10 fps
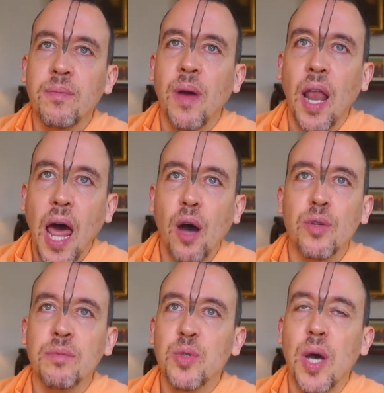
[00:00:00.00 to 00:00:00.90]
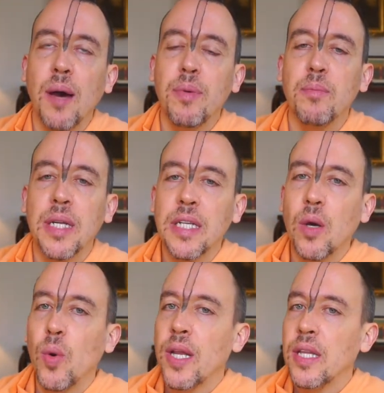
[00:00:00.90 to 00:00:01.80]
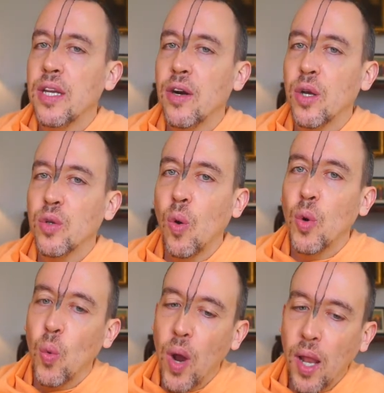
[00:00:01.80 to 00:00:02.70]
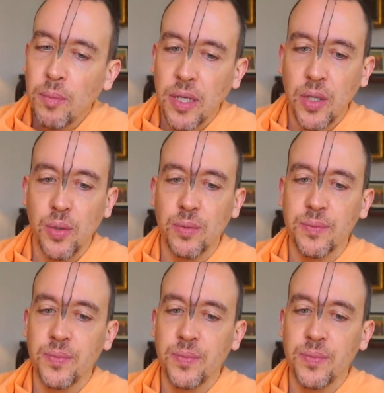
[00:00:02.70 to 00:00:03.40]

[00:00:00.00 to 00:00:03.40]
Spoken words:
allow them to happen, but in a way that they are not overwhelming you.